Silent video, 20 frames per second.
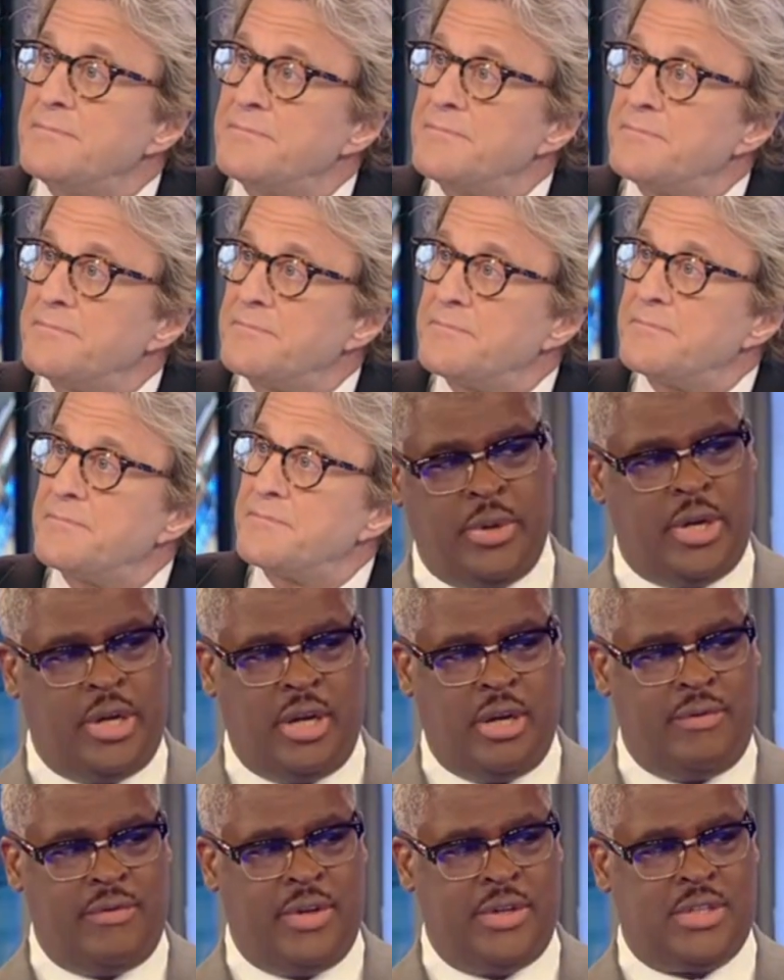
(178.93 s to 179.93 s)
Do you own
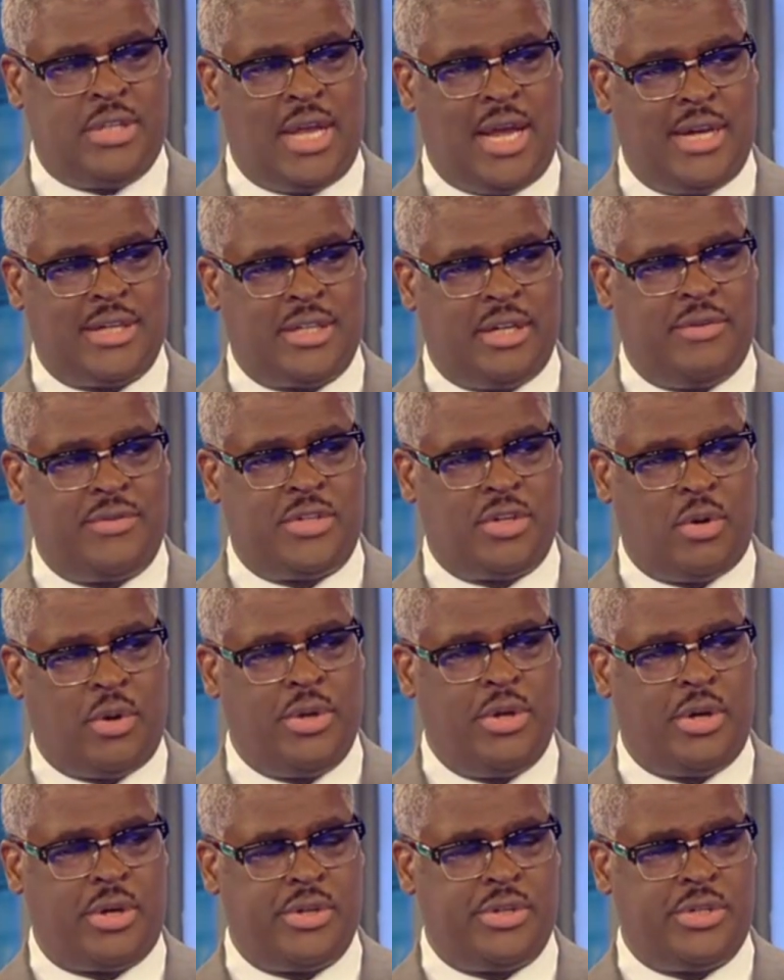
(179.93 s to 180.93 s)
any of these stocks? And if so, are
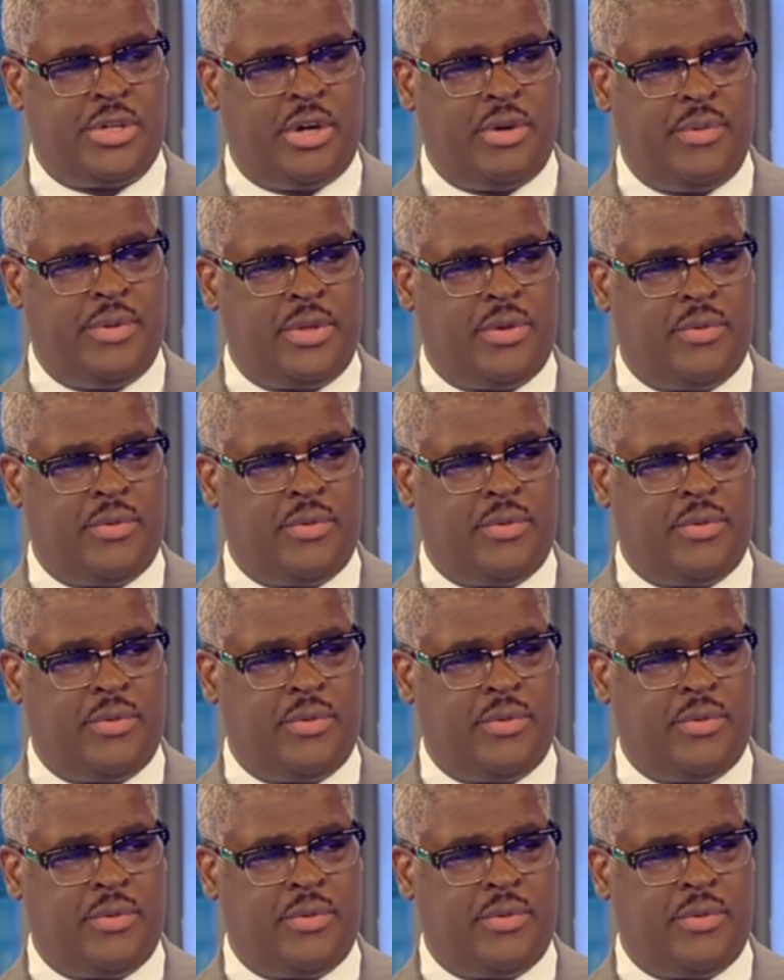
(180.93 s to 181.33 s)
you concerned with